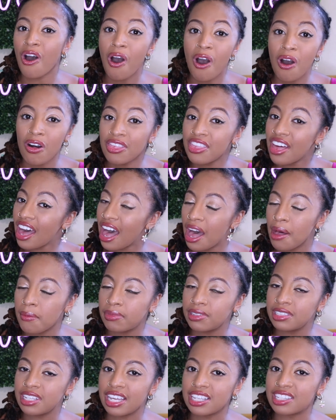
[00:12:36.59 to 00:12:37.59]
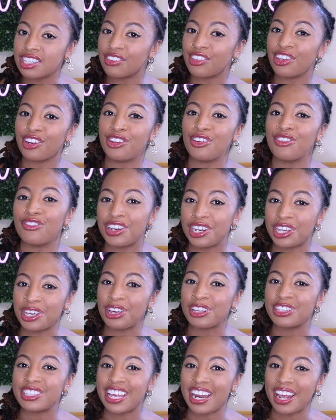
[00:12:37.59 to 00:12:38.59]
all the updates of the new
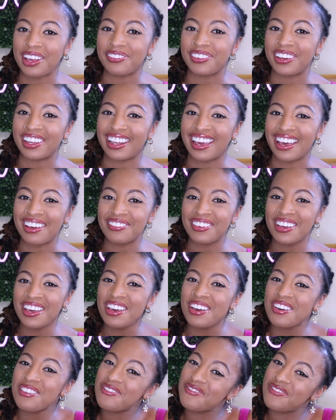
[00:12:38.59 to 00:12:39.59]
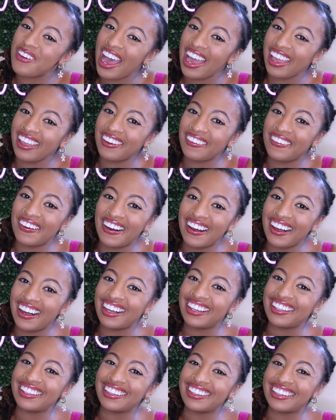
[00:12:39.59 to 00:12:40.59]
videos that I put up. Bye, you all.